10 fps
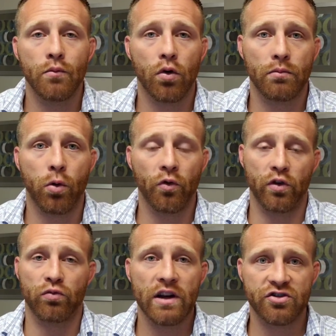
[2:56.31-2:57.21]
more
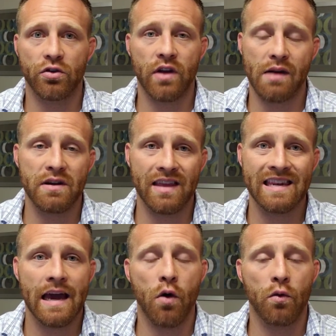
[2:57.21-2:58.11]
importantly, retro gaming
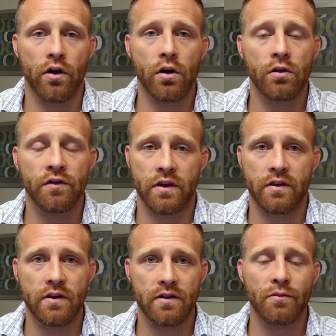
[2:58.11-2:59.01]
than now with all of the
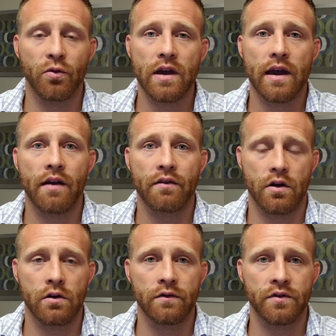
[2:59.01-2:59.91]
systems we have and
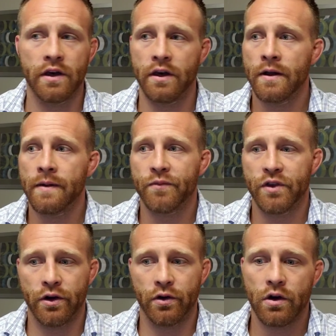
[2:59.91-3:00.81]
all of the,
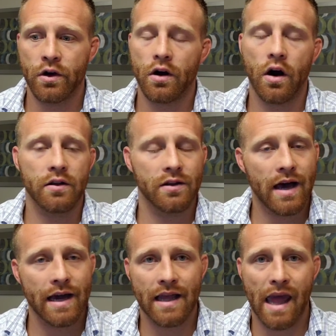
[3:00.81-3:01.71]

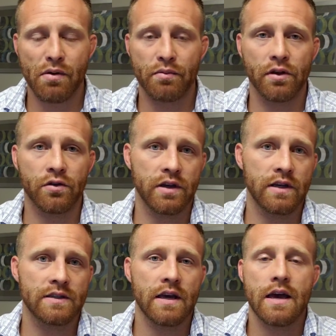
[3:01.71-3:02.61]
online
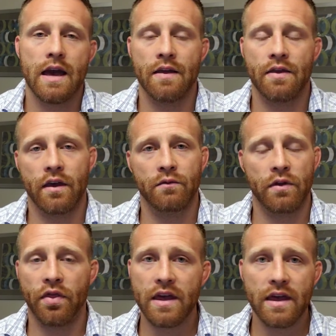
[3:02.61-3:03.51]
capabilities. And then with